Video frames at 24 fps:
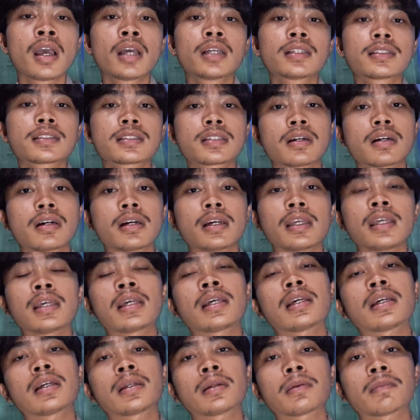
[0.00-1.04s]
So
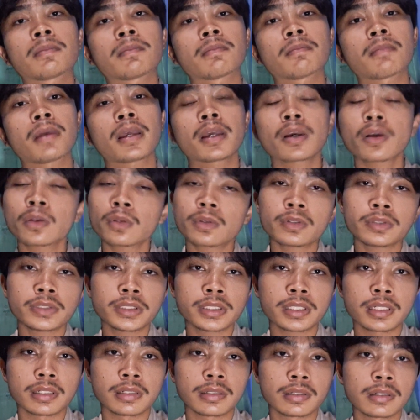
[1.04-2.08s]
in my
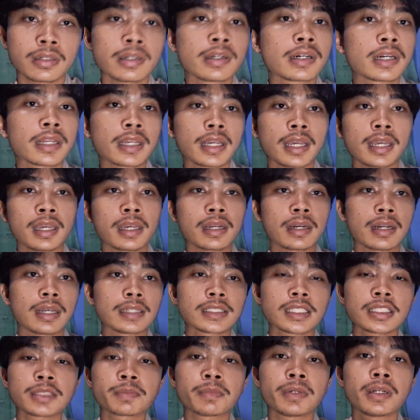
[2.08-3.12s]
conclusion, learning and
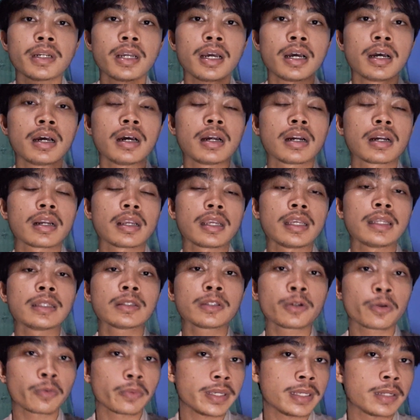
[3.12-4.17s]
assessment are
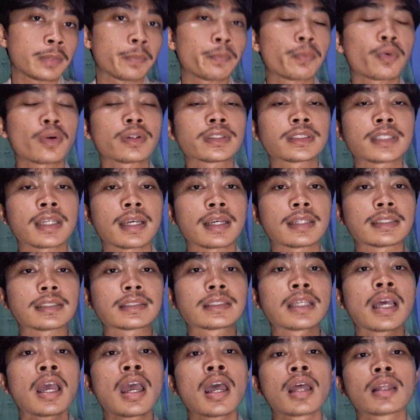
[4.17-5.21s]
intertwined
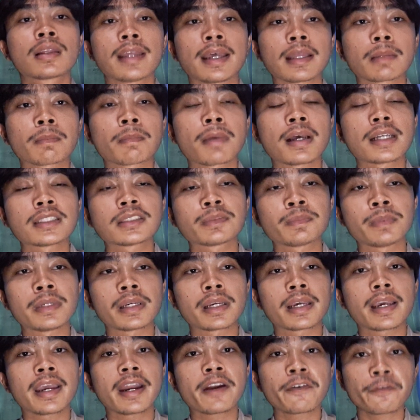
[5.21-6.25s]
process that must be
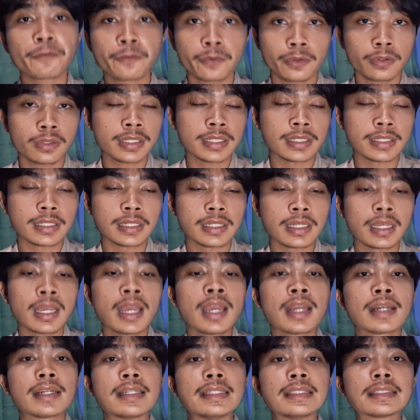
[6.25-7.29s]
carefully
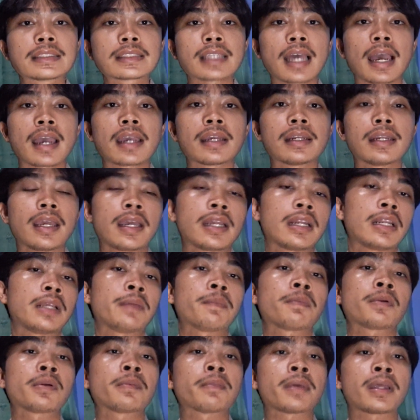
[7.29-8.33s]
designed and
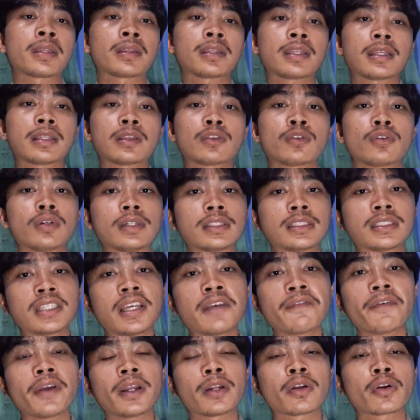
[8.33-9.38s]
implemented to
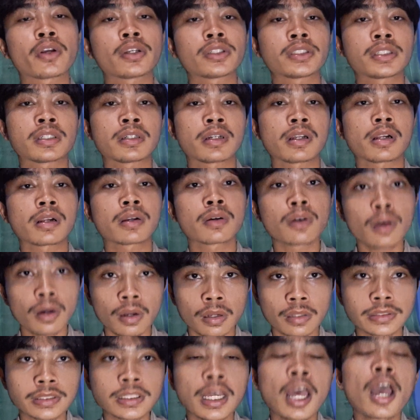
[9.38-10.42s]
achieve educational
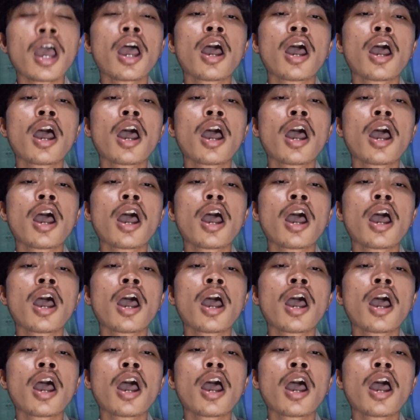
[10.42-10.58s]
goals.